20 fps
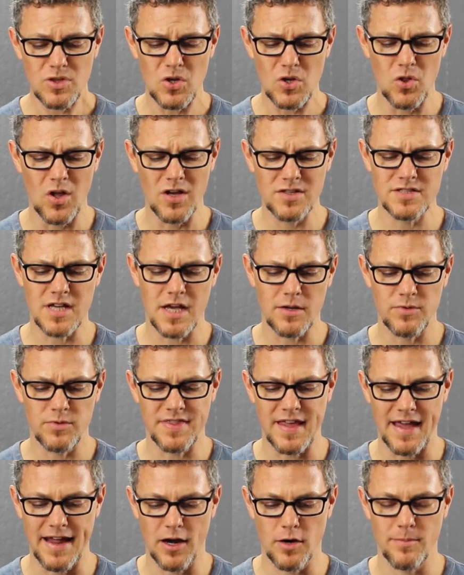Alongside with
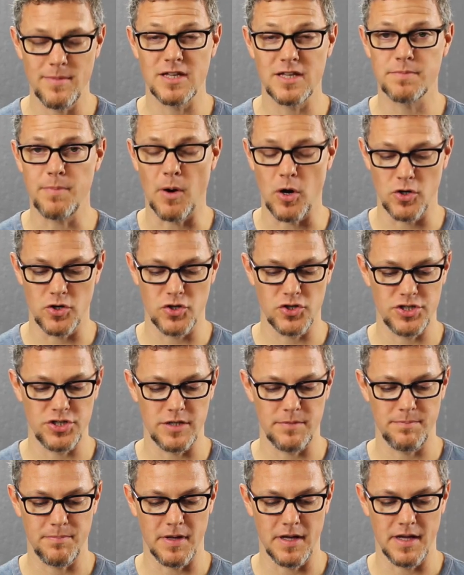the Hermes
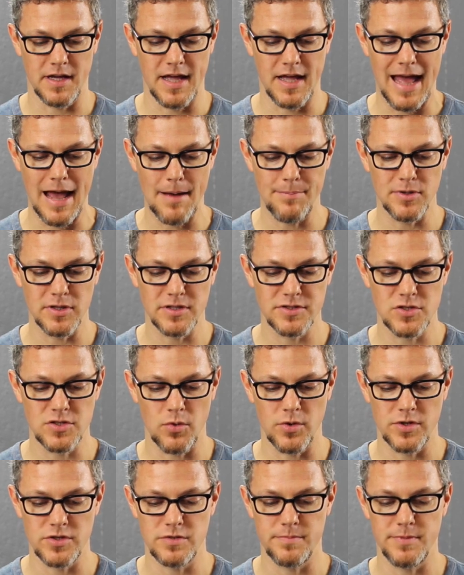partnership, Apple is
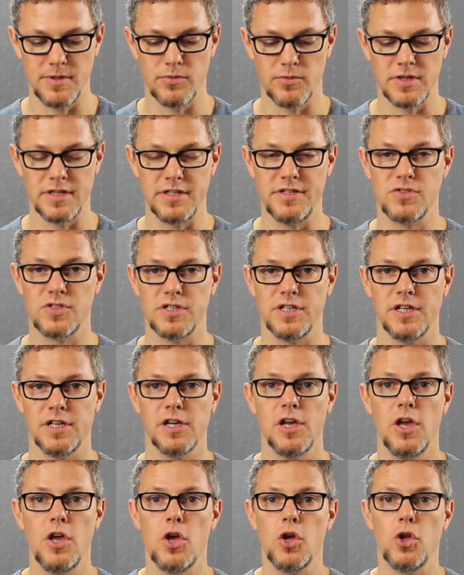going to be
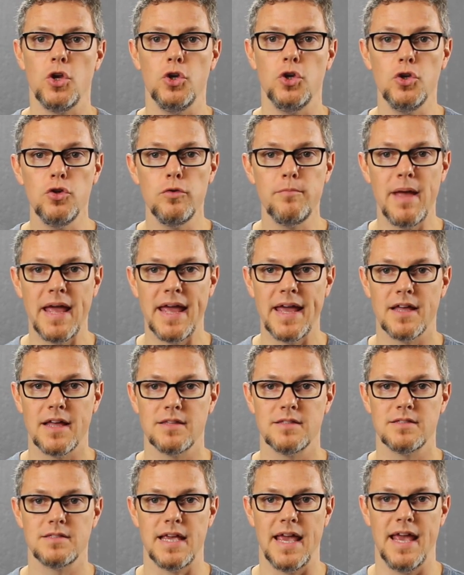releasing new
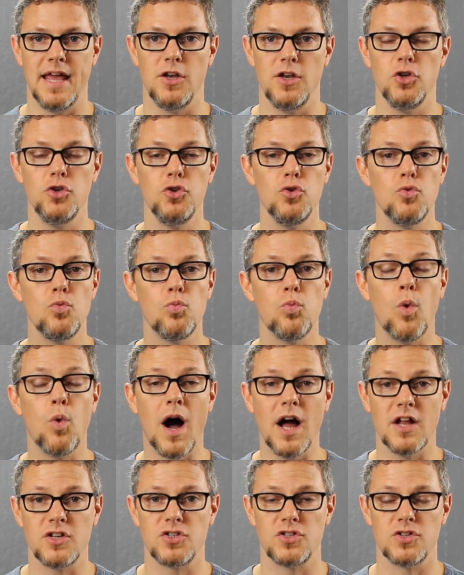bands and new
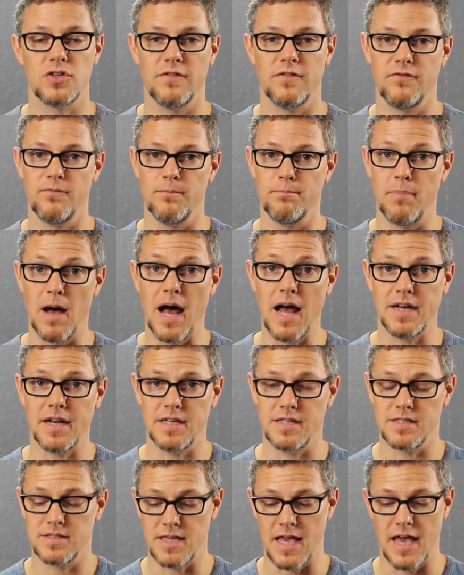watch
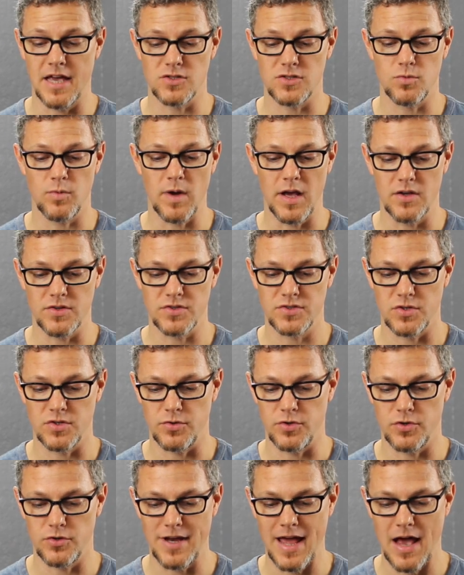bodies as well. So
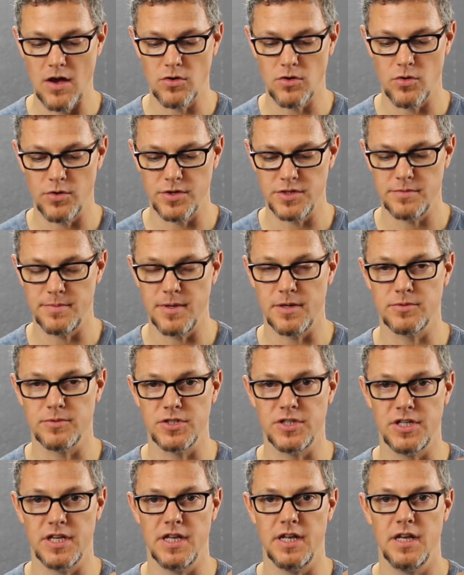you're now going to be able
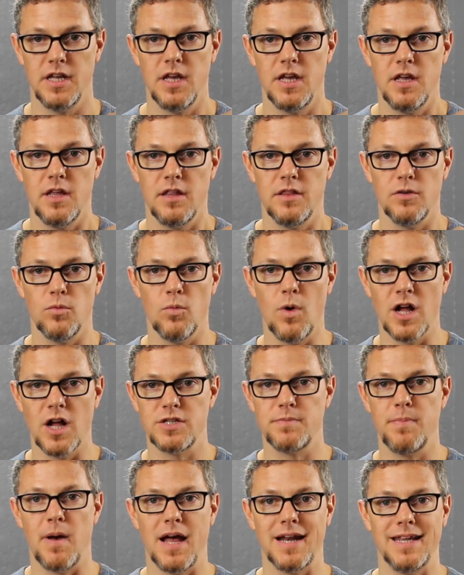to get the
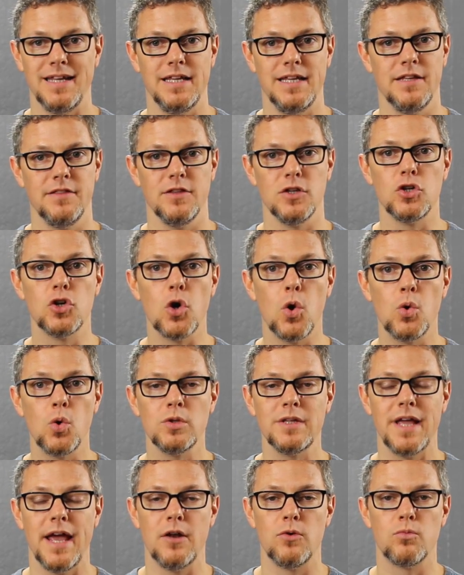watch body in the
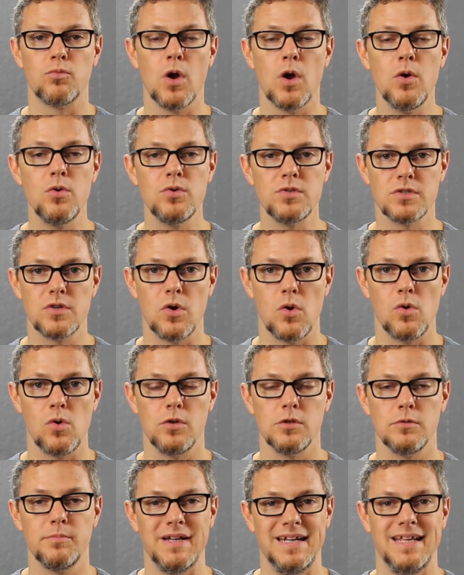gold and rose
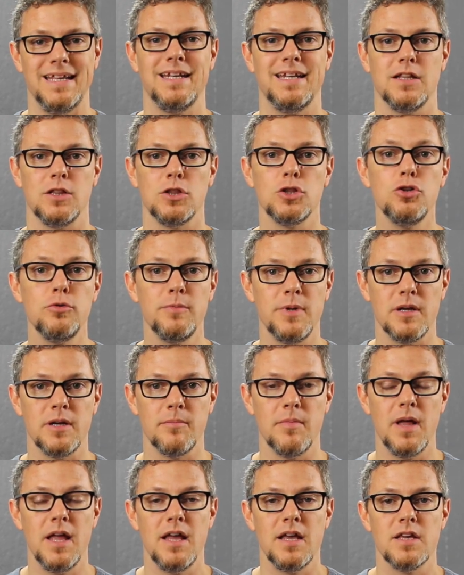gold, but in
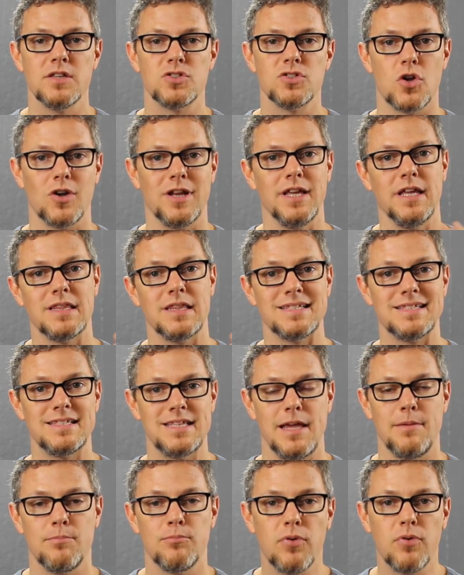aluminum, starting at the
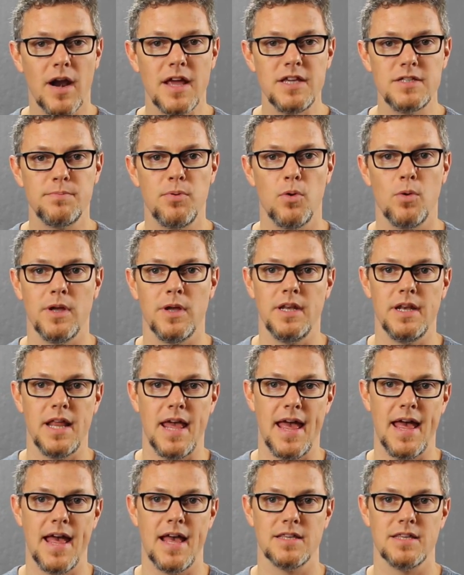same price point
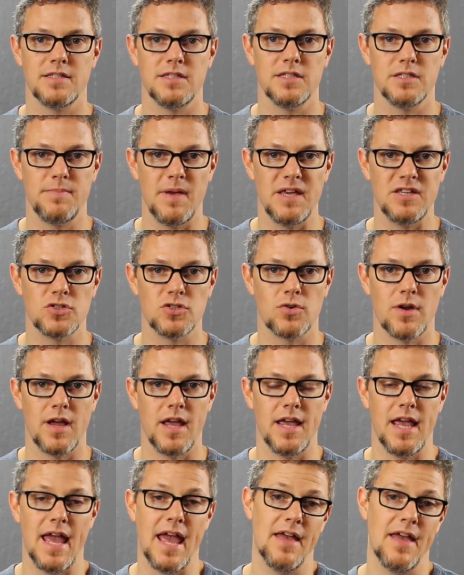as the space
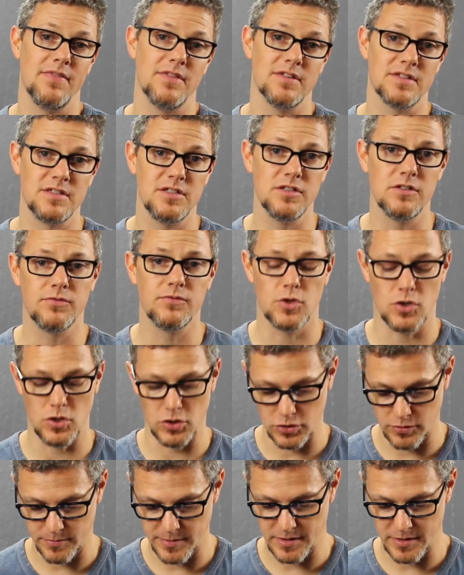gray and the silver
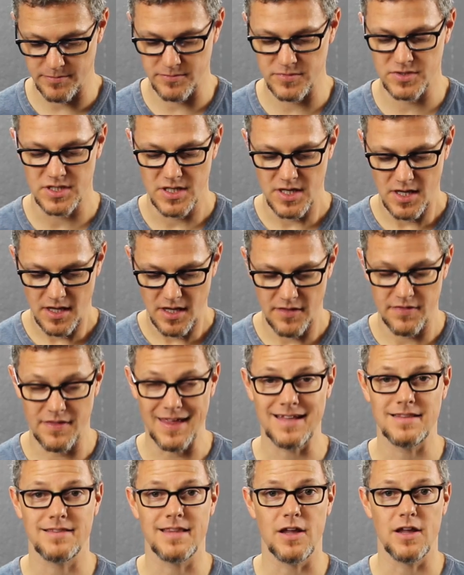aluminums
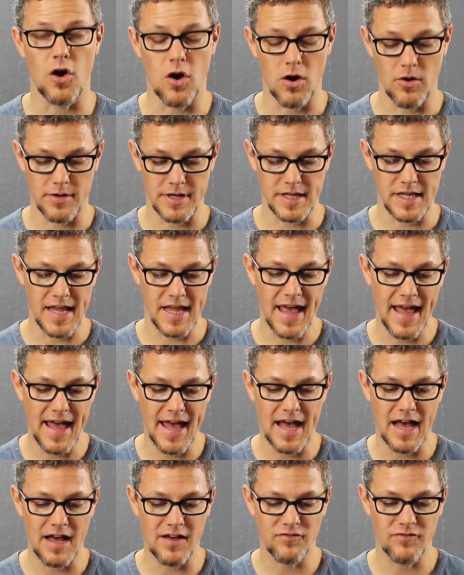that they already
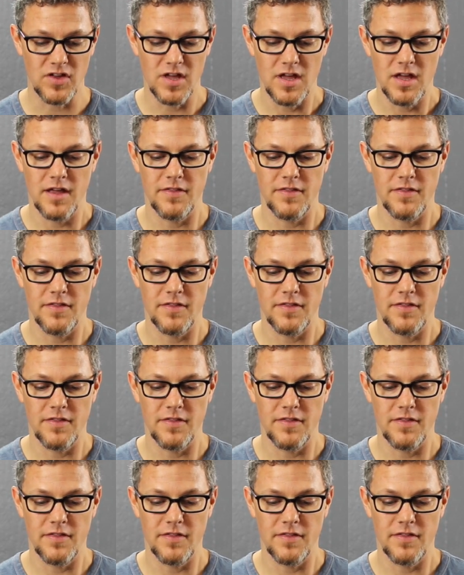have.